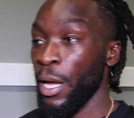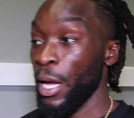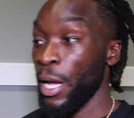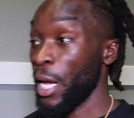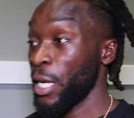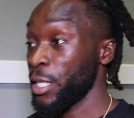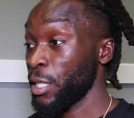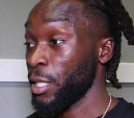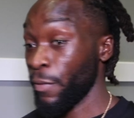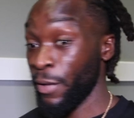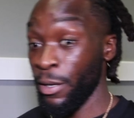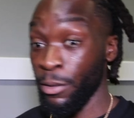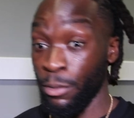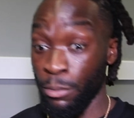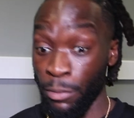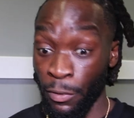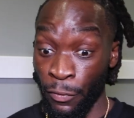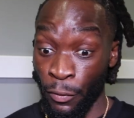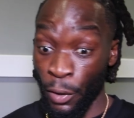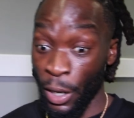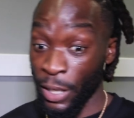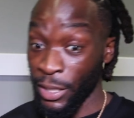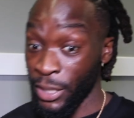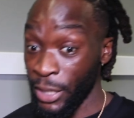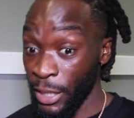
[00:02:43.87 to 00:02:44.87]
As I've clicked him,
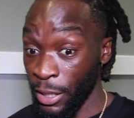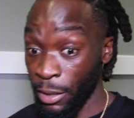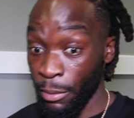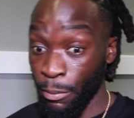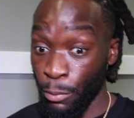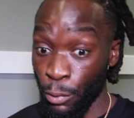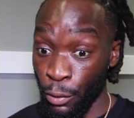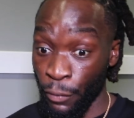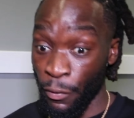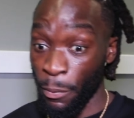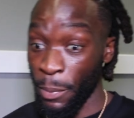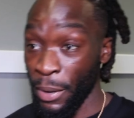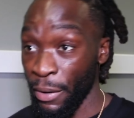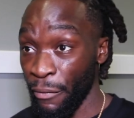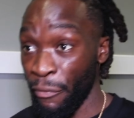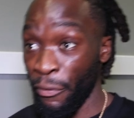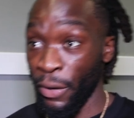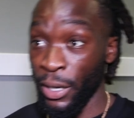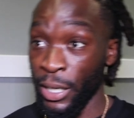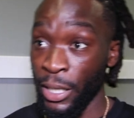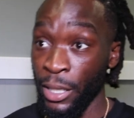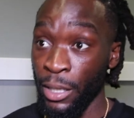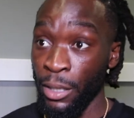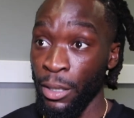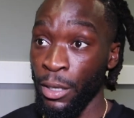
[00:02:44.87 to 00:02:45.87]
I've seen him move a bit
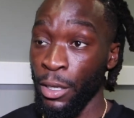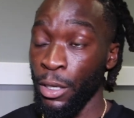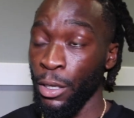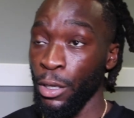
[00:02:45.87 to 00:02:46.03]
funny.